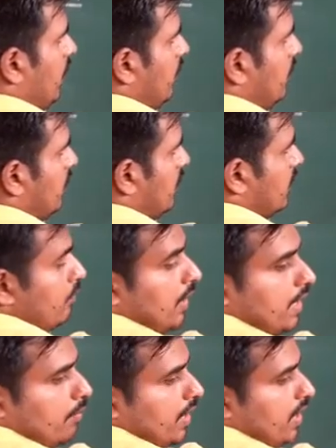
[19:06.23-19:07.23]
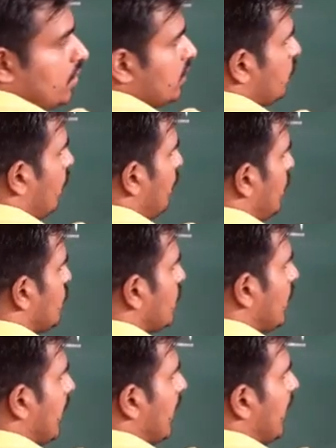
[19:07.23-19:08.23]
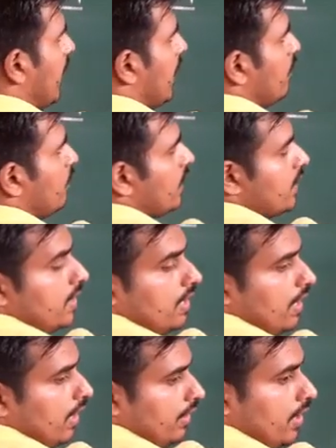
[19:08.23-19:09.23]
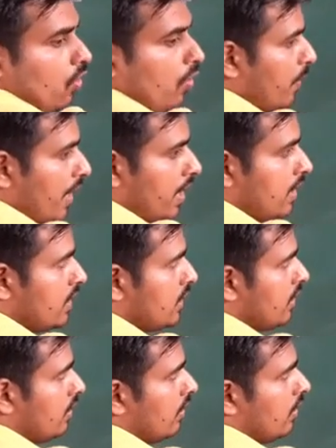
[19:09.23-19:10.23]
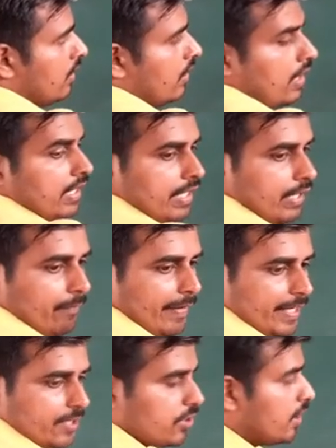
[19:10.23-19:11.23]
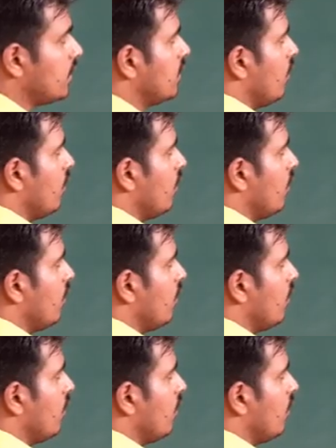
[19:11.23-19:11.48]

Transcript: this is multiplication is operation. A and b are the operands. If I exchange the